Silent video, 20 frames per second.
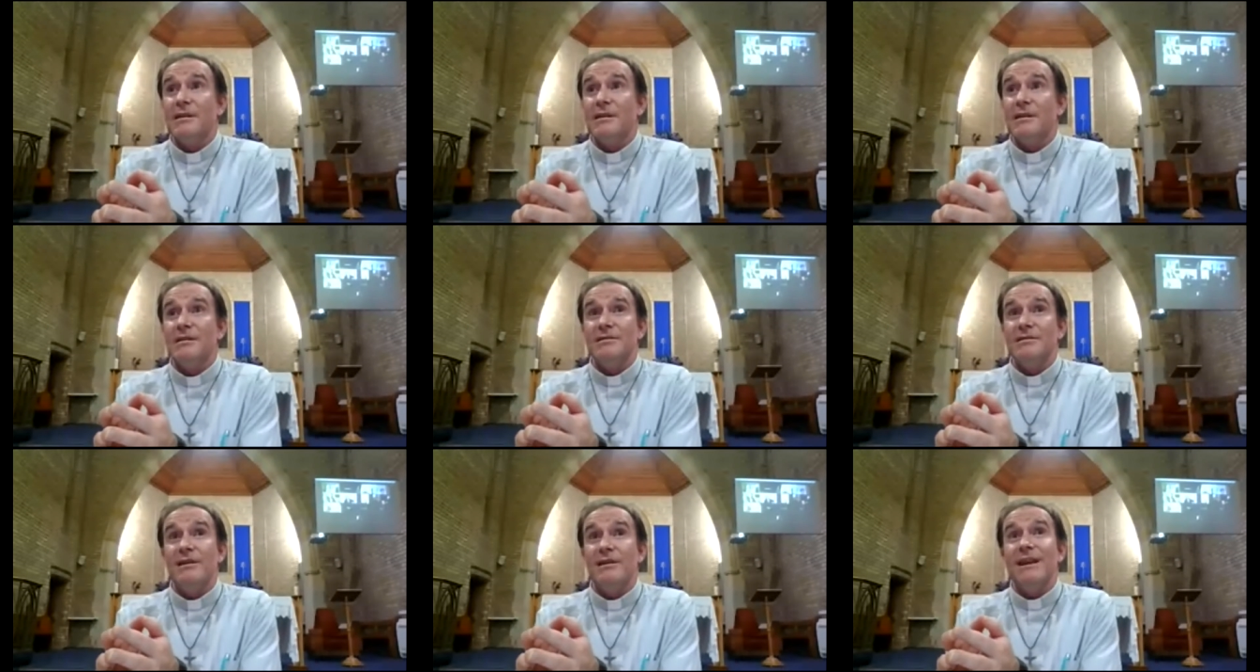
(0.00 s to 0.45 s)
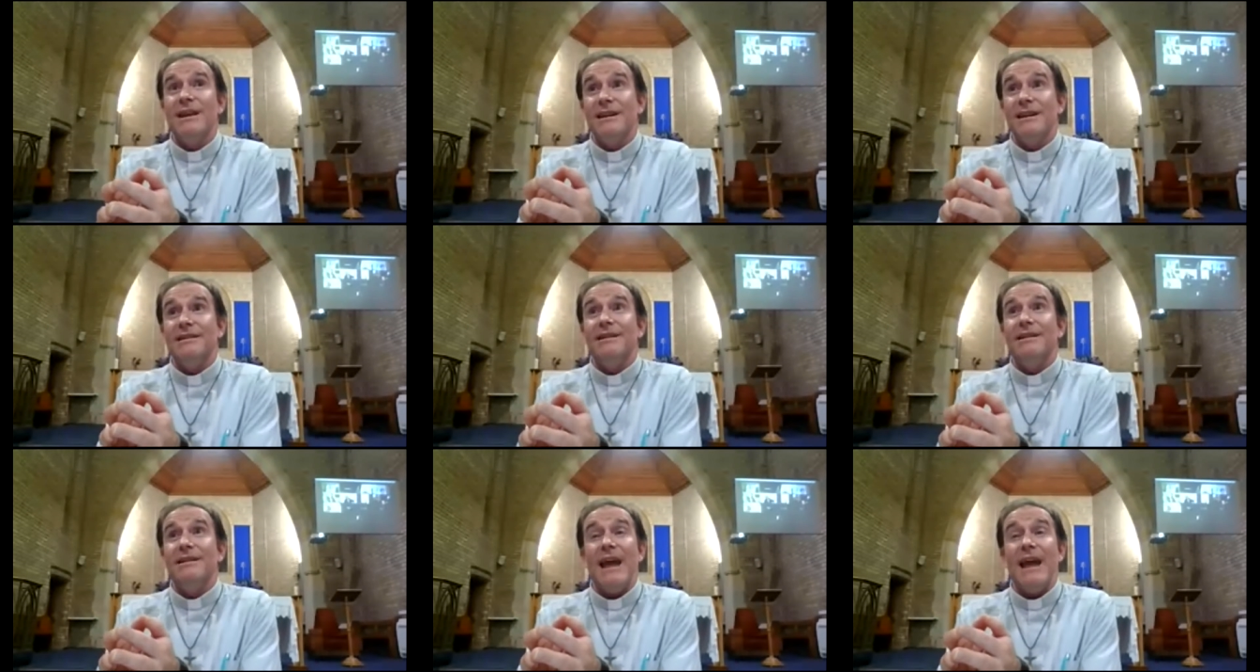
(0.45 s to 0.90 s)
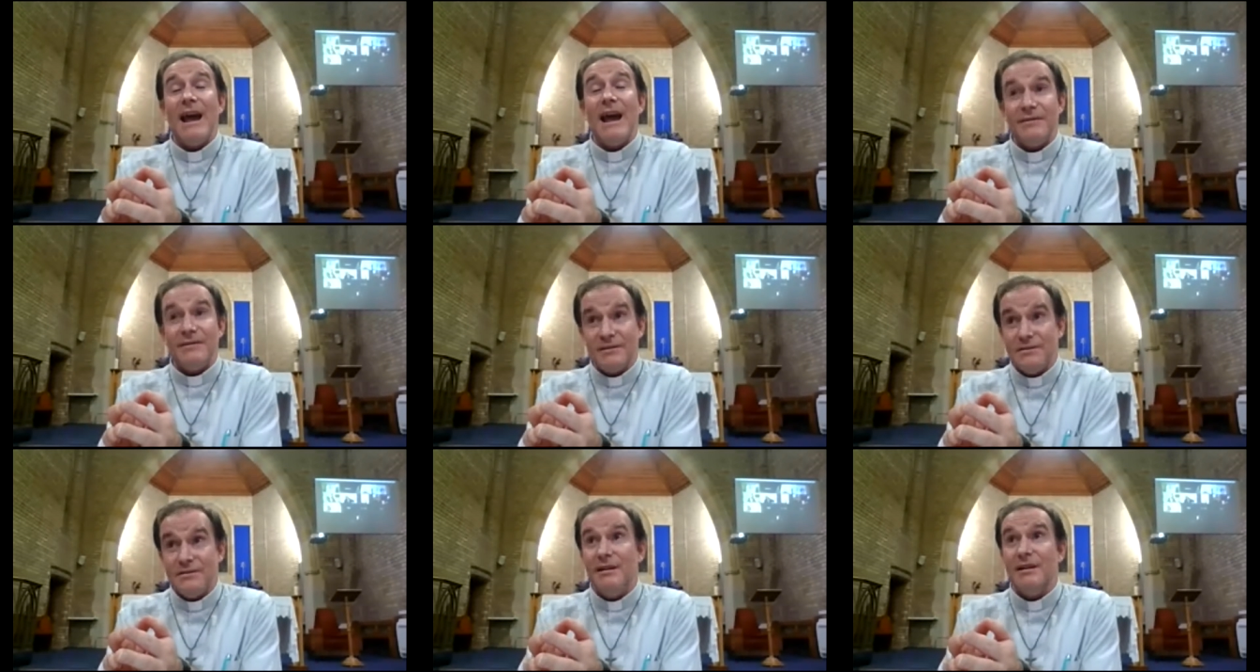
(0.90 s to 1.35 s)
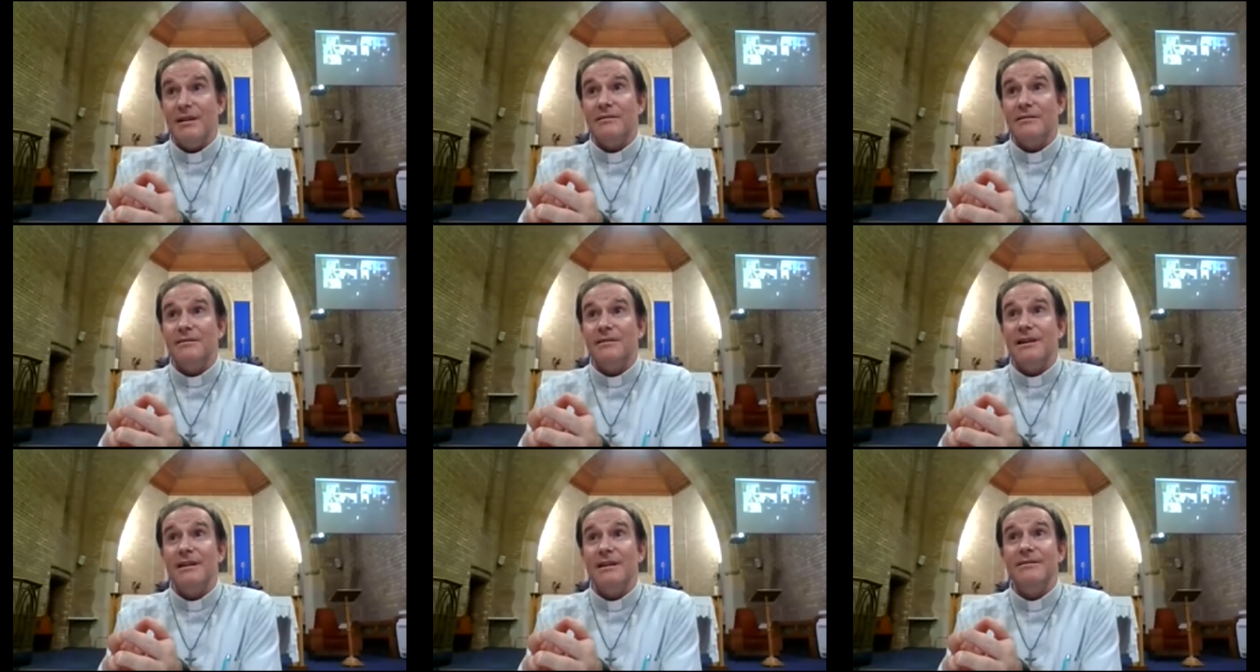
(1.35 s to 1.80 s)
So again, outside
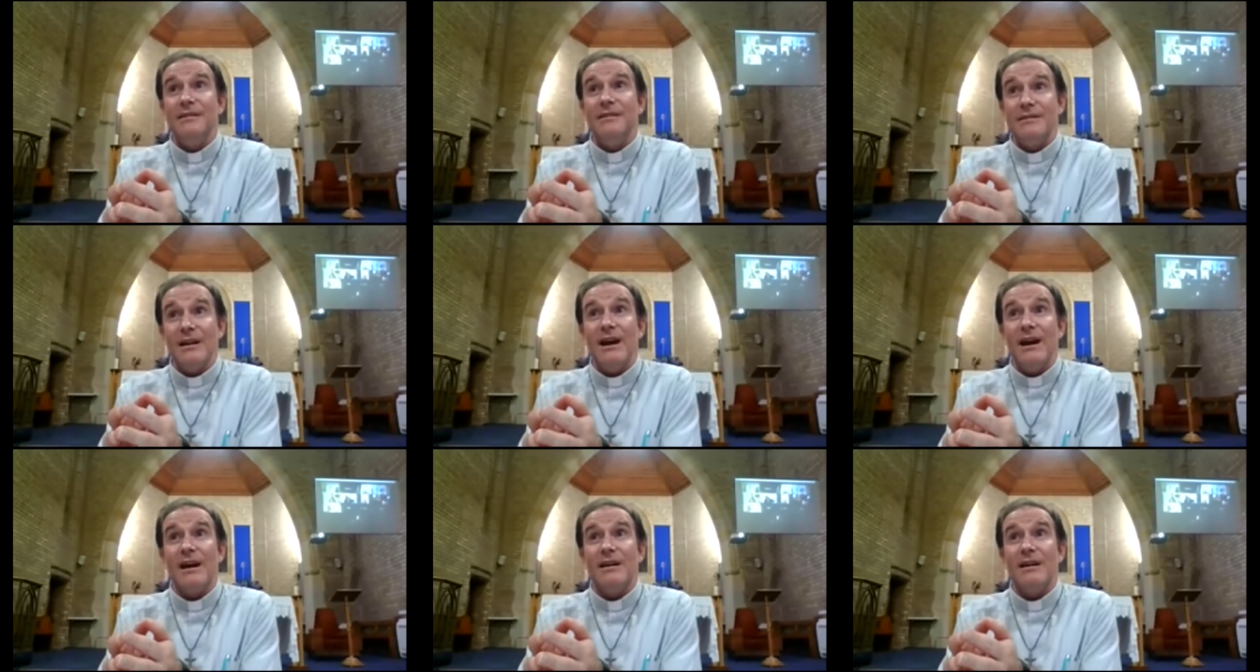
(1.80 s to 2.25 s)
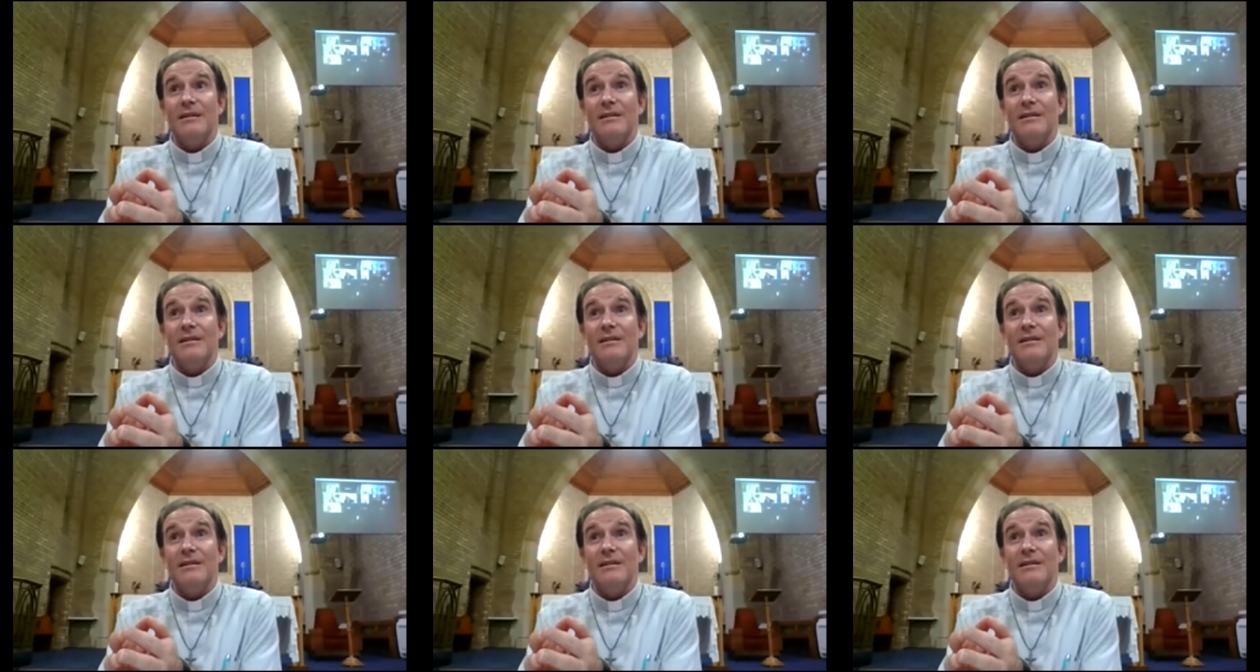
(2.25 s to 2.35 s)
in the dark.